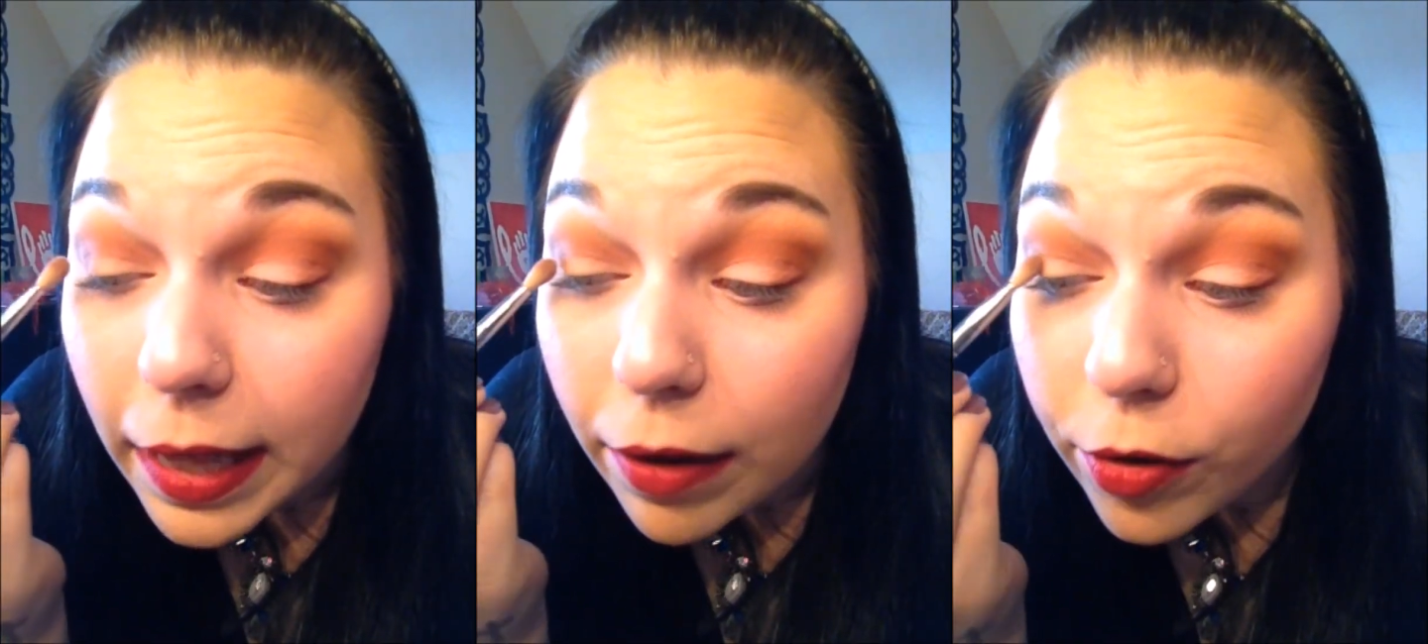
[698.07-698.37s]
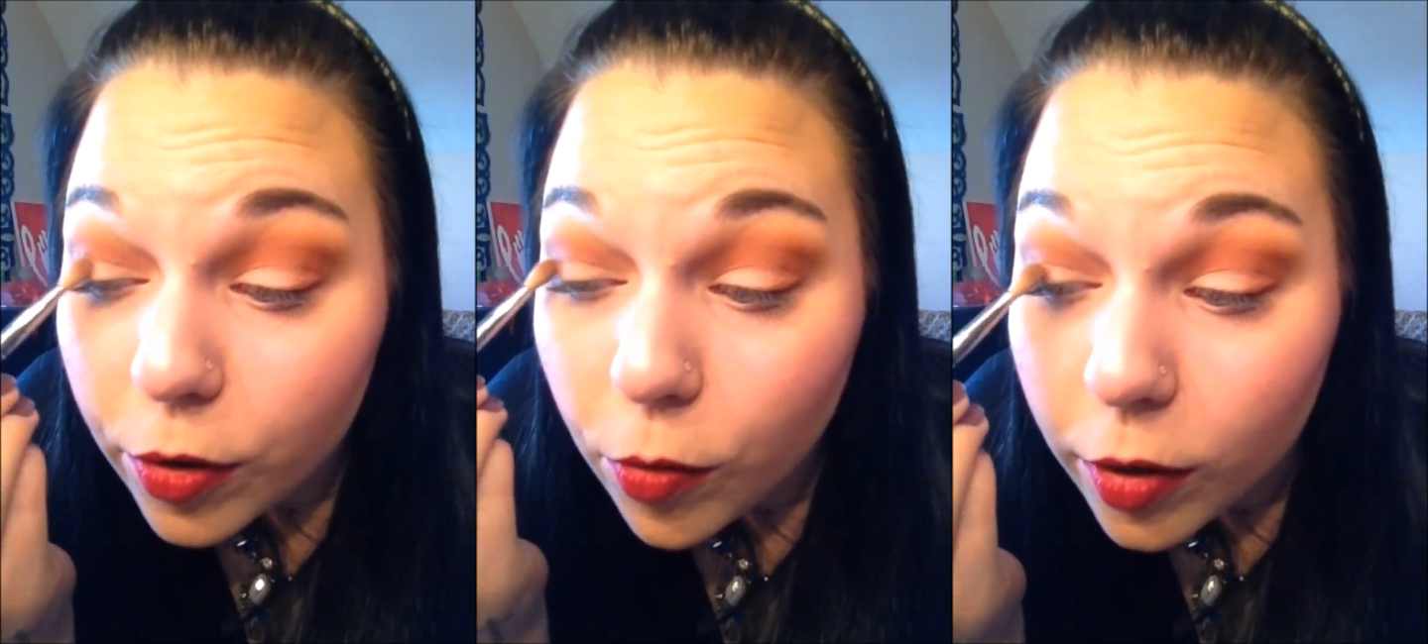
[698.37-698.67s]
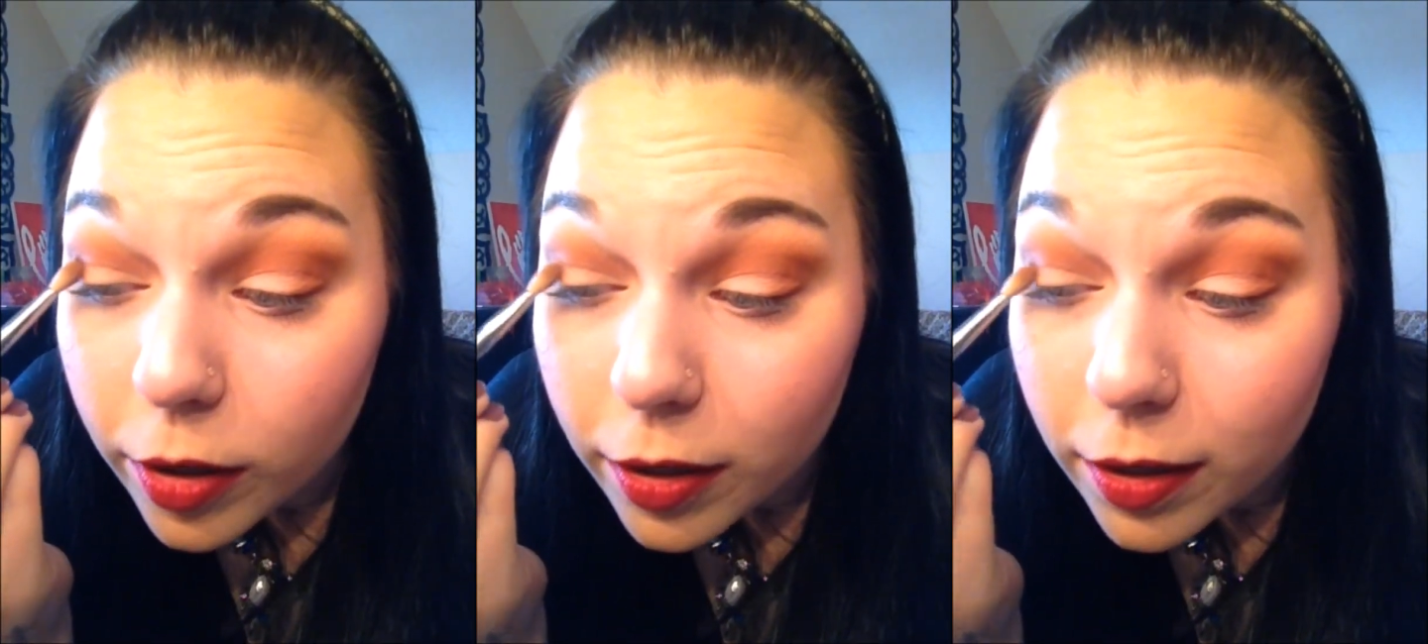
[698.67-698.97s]
outer
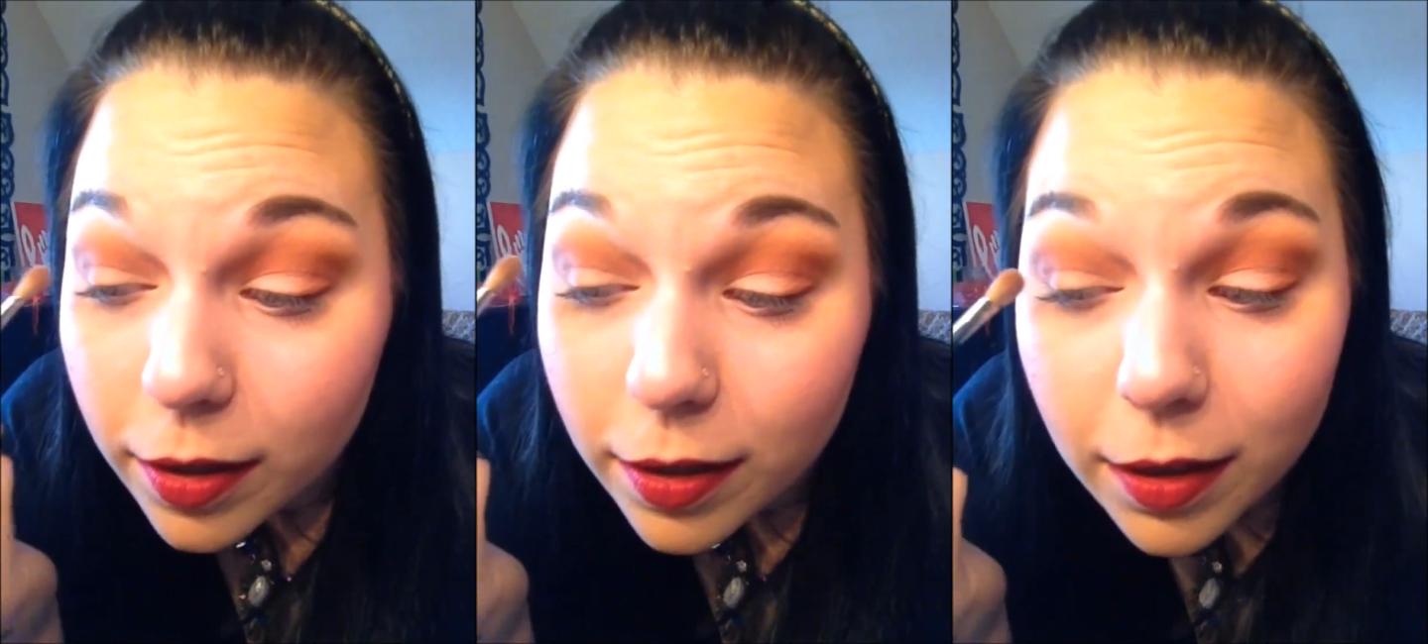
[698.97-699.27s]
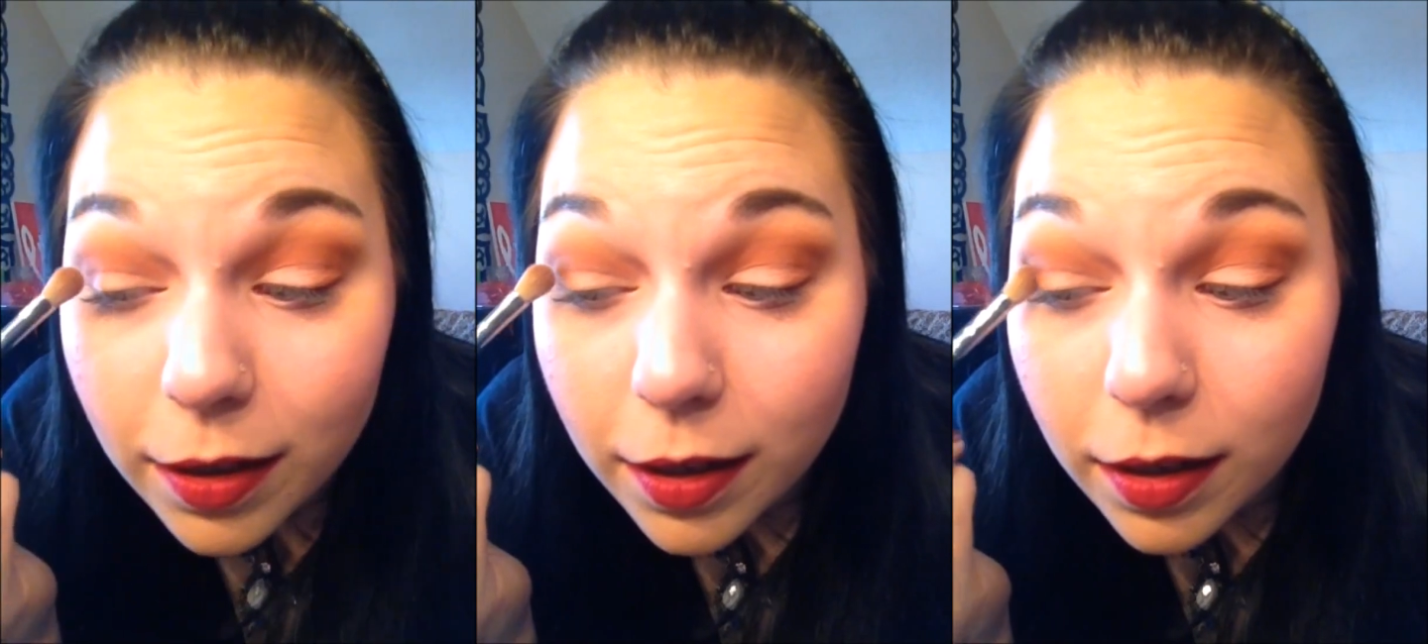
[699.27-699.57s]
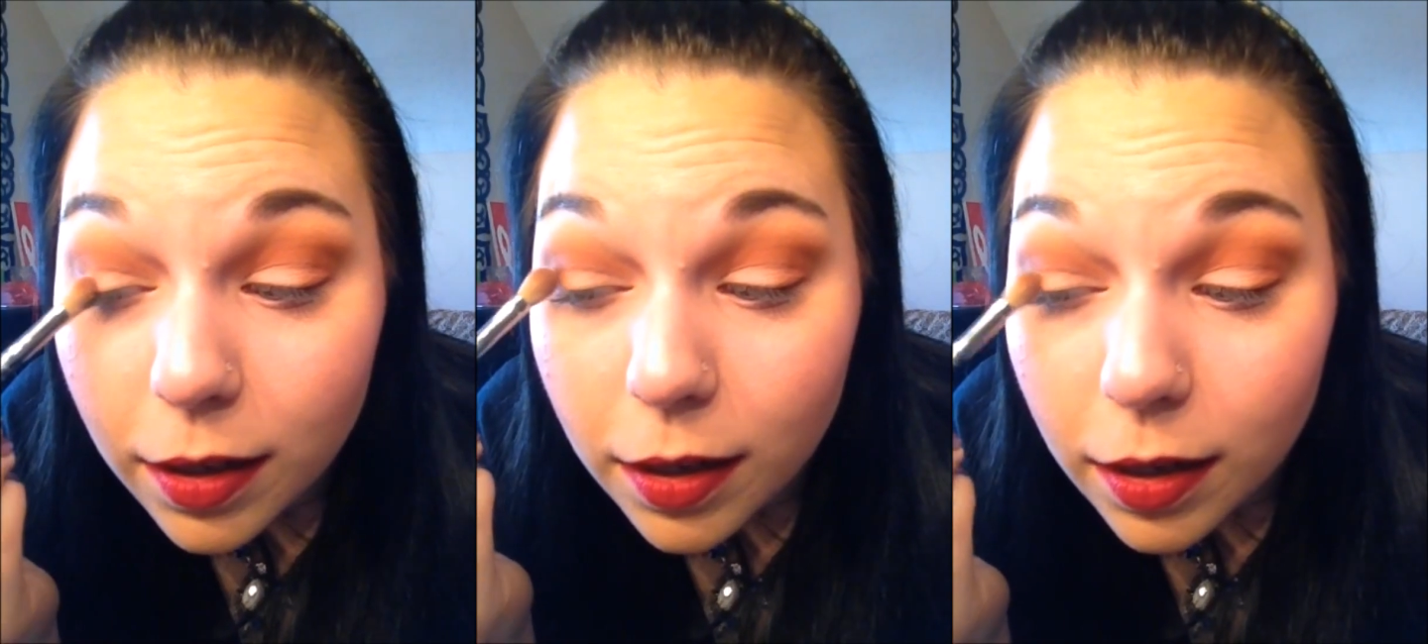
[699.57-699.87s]
corner
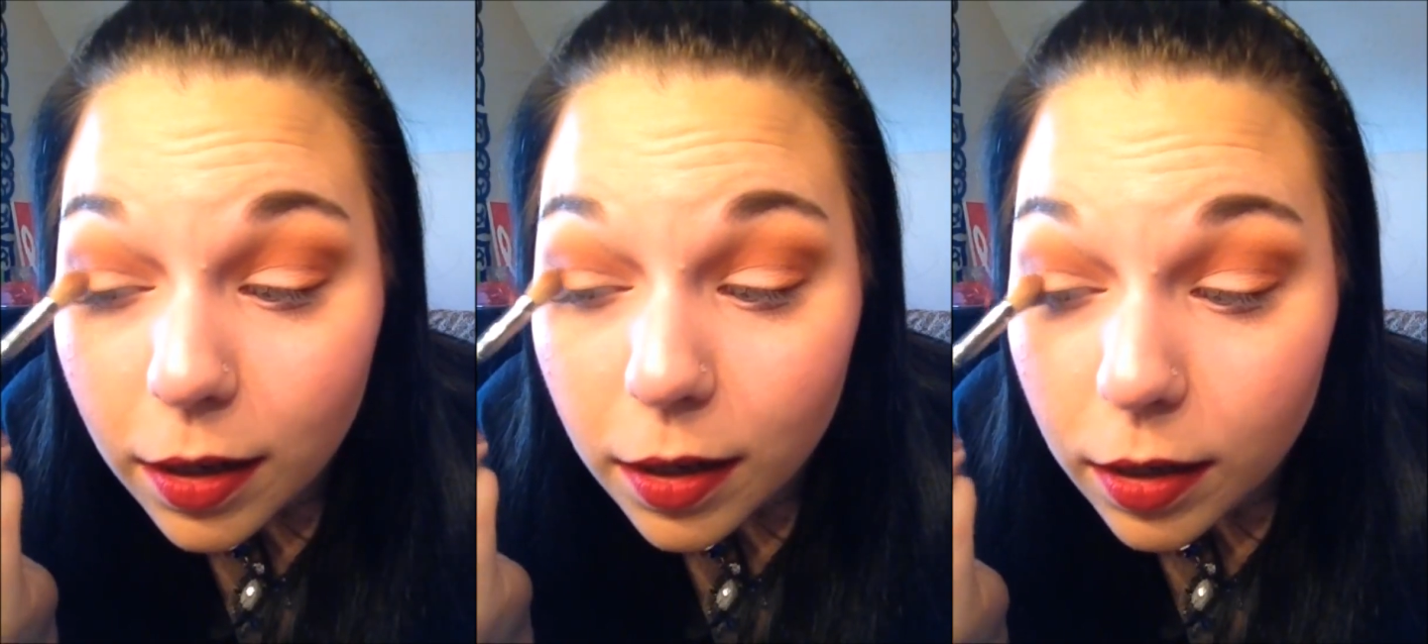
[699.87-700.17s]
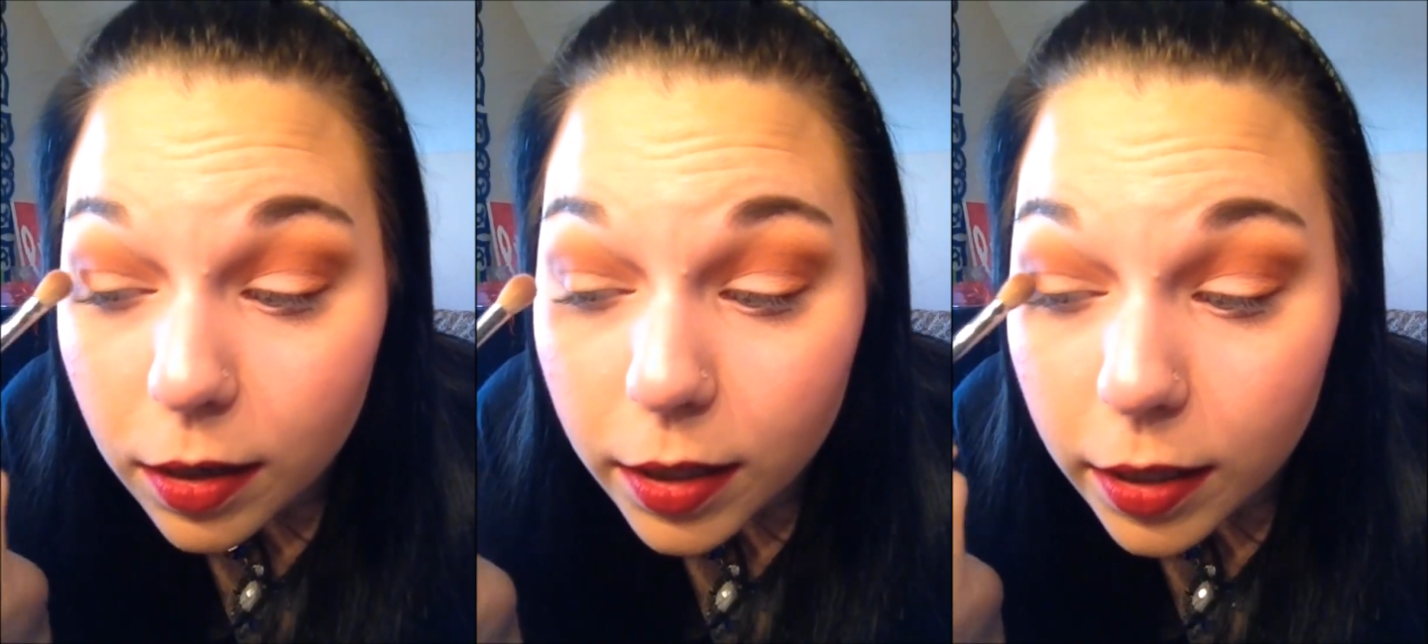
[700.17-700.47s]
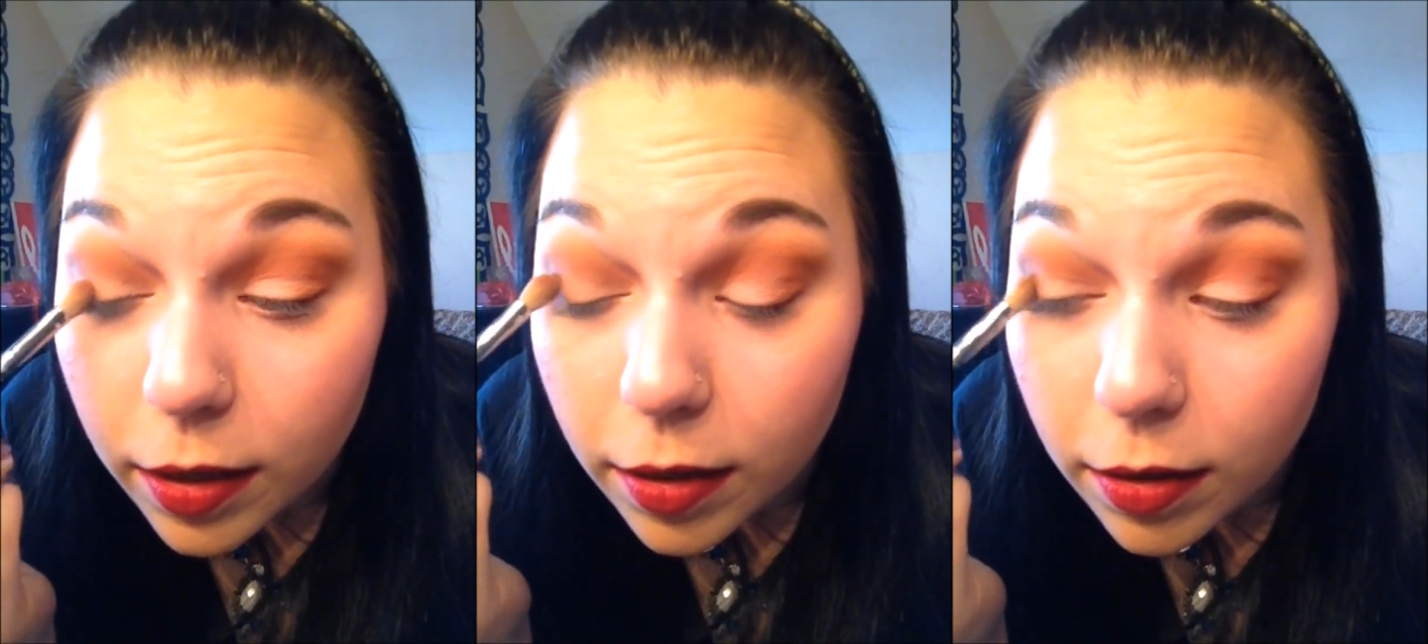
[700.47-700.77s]

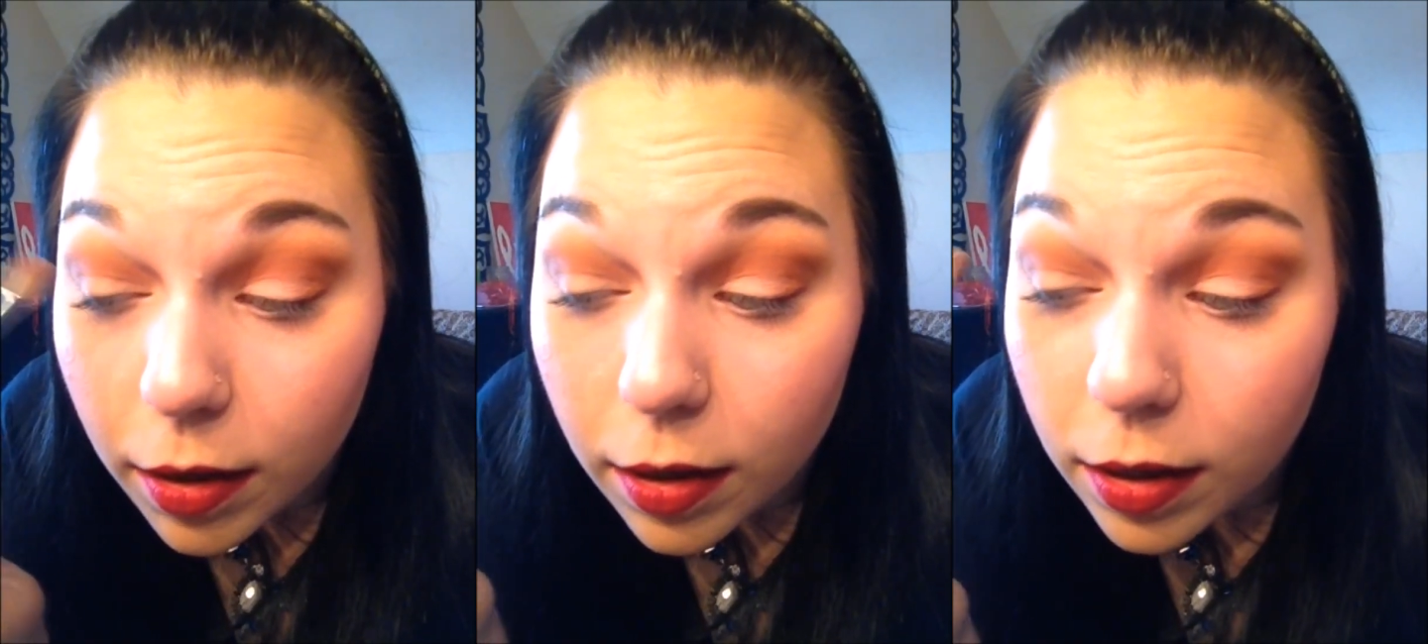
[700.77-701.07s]
here,